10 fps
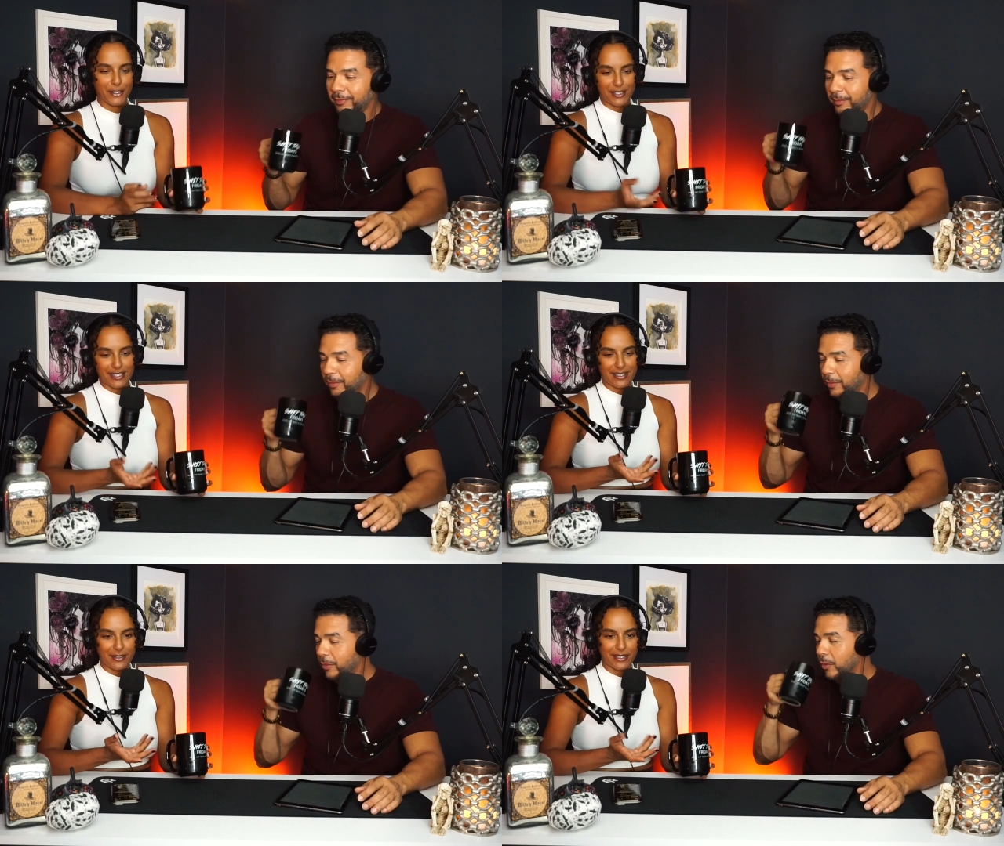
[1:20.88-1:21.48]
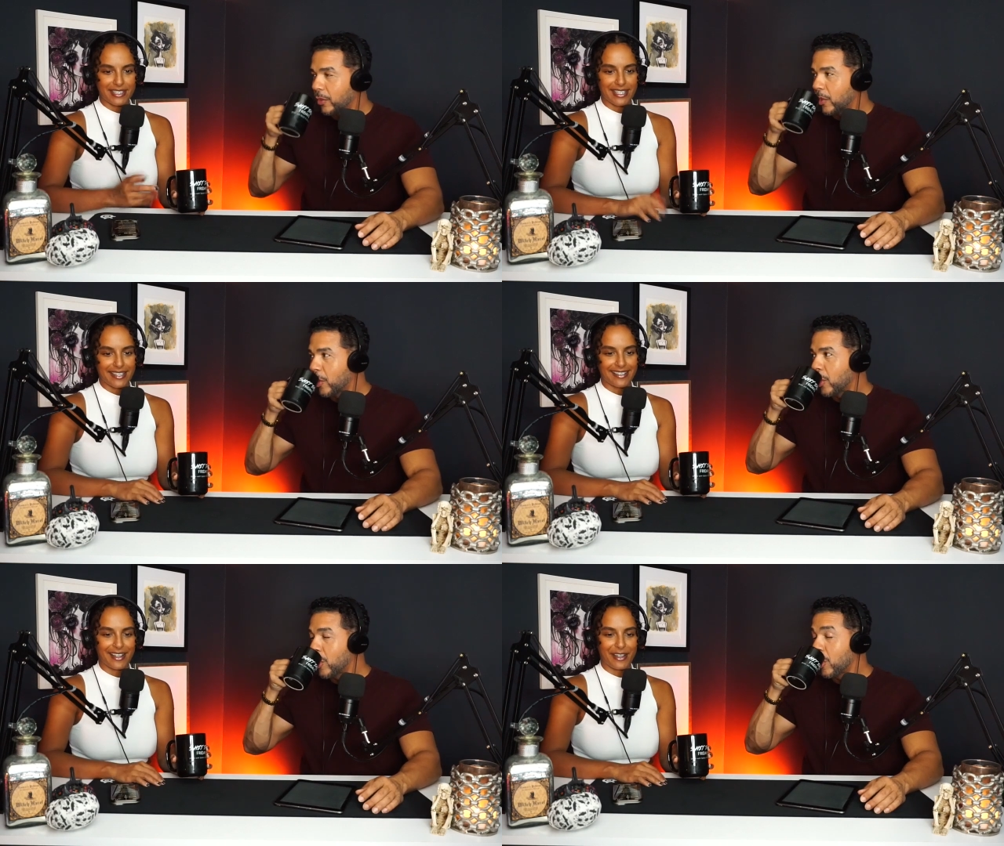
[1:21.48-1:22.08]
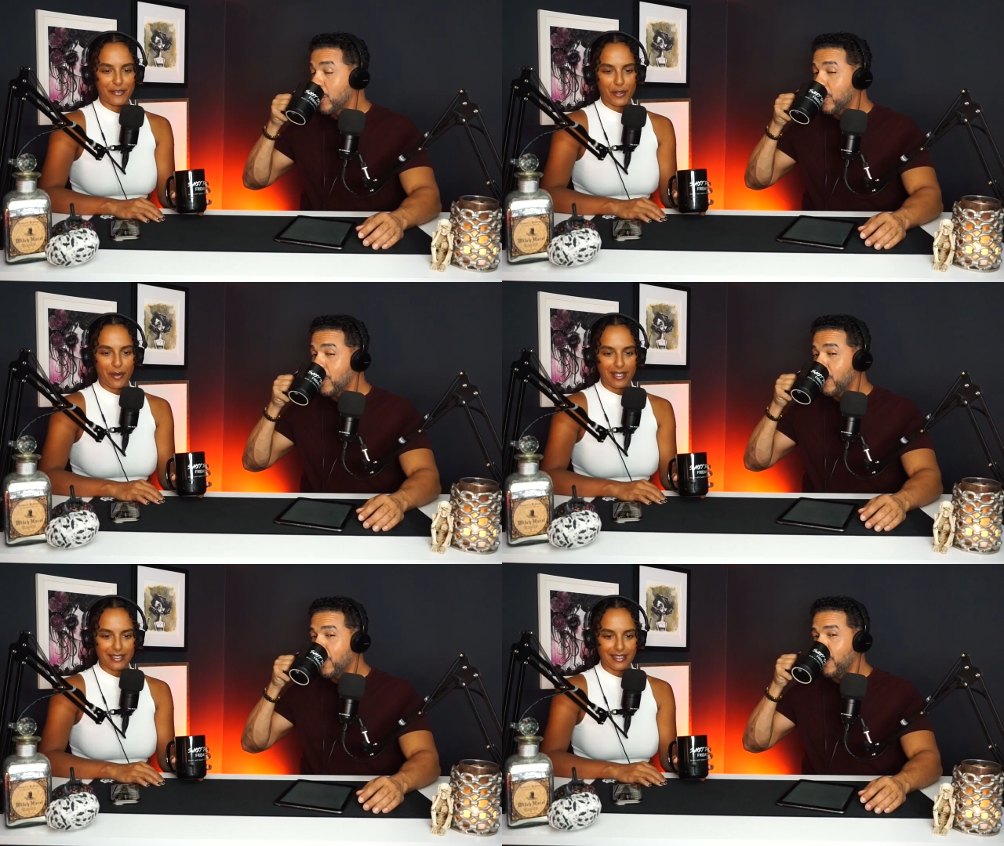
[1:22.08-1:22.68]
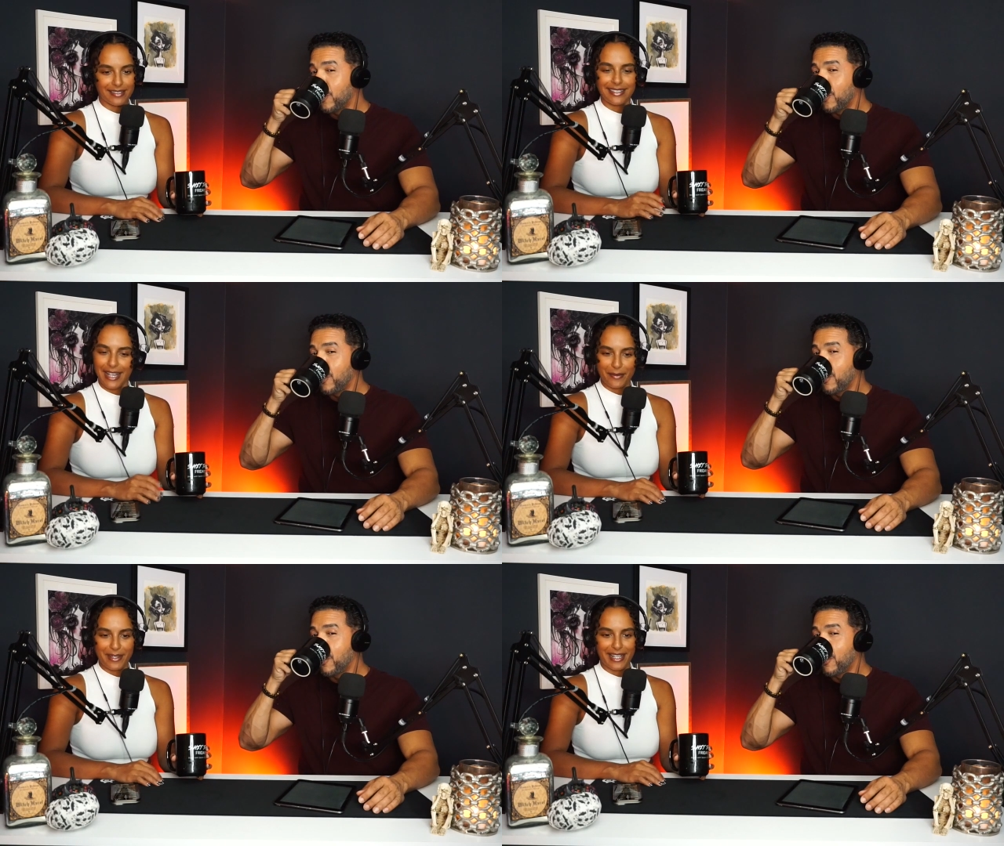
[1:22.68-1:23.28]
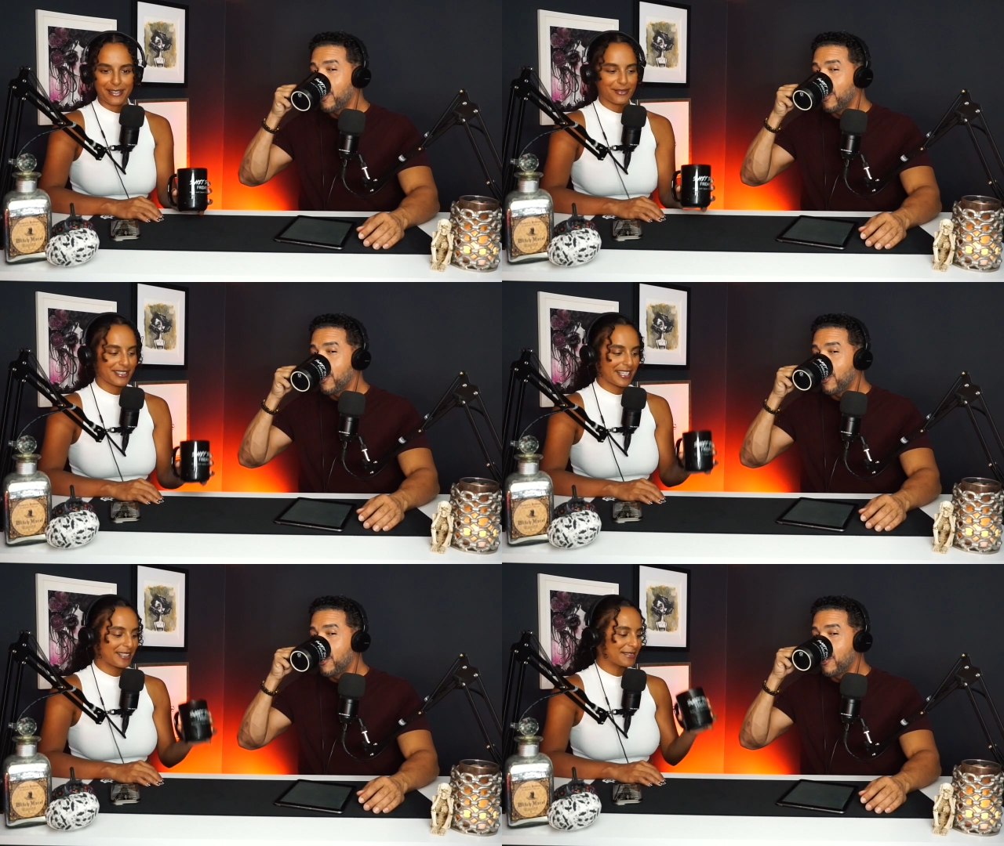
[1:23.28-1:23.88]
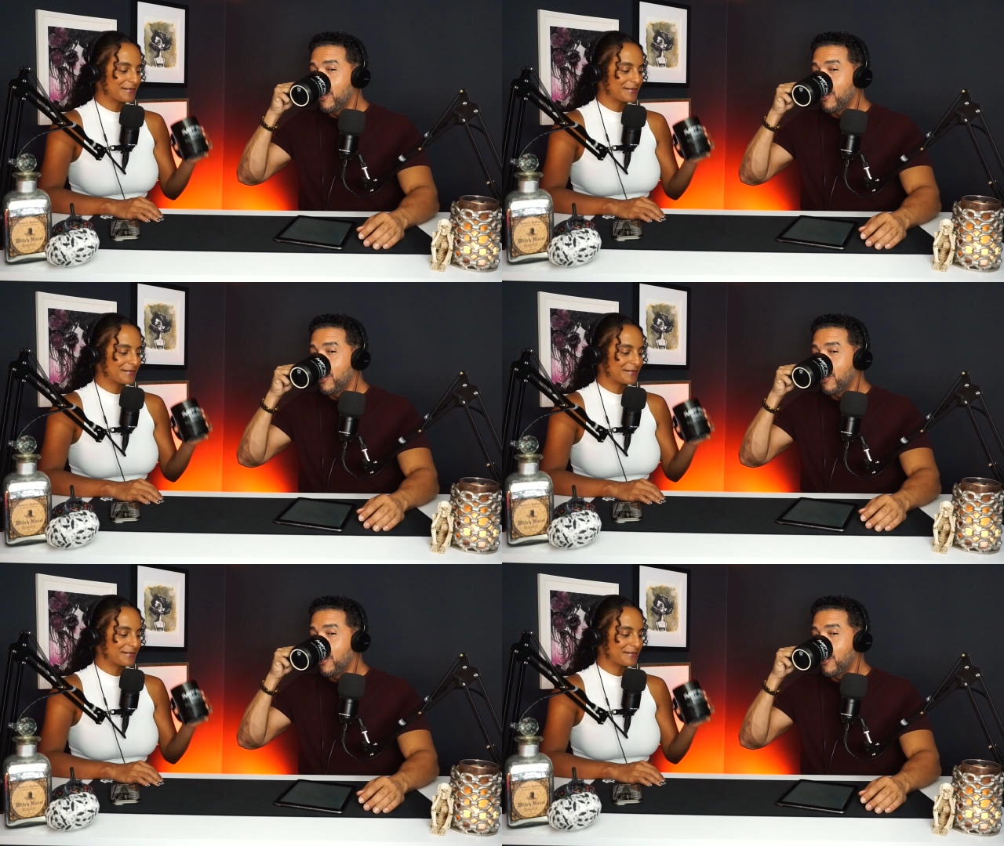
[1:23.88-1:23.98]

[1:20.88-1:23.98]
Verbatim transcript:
Speaker 1: just noticing, if you're watching, yeah, we got a new setup.